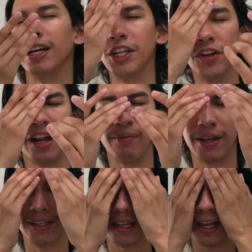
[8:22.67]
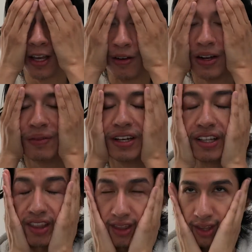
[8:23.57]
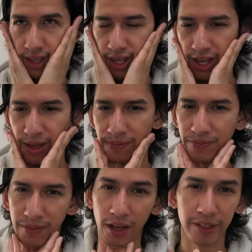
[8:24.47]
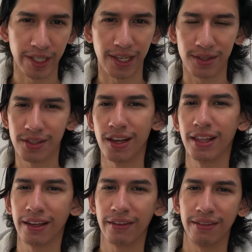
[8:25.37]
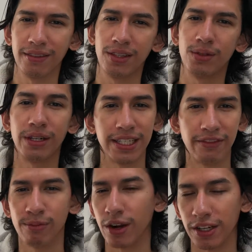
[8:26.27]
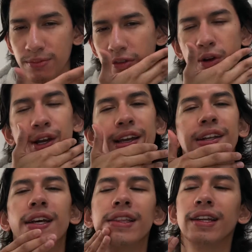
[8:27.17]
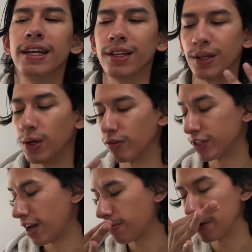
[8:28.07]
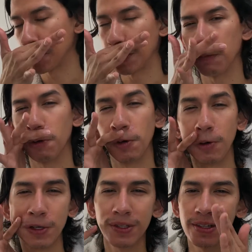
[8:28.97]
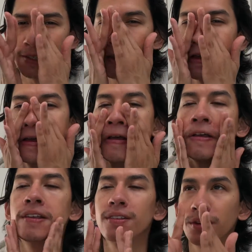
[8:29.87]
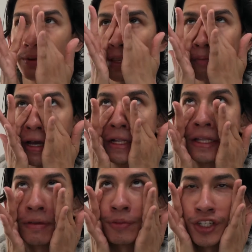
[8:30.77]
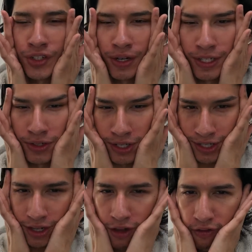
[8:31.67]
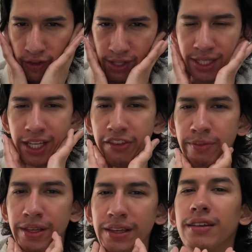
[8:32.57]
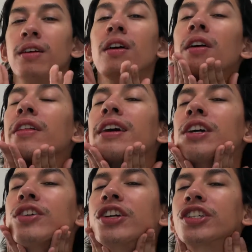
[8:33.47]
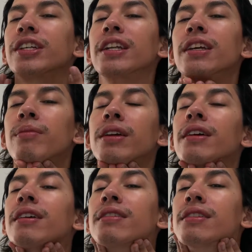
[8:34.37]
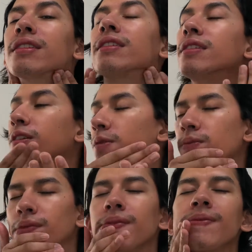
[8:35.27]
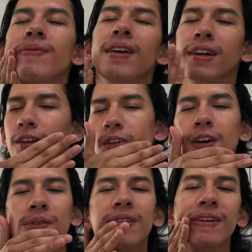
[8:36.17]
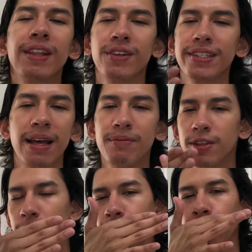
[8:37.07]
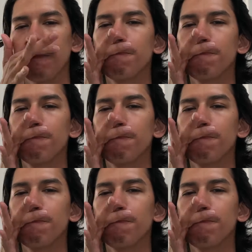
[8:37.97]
hydrating because I go in with, obviously as you saw, like 27 products beforehand, and then I go over top with a couple oils. So I don't really mind that the moisturizer itself isn't giving me all the hydration I need because I'm gonna go on with another step to really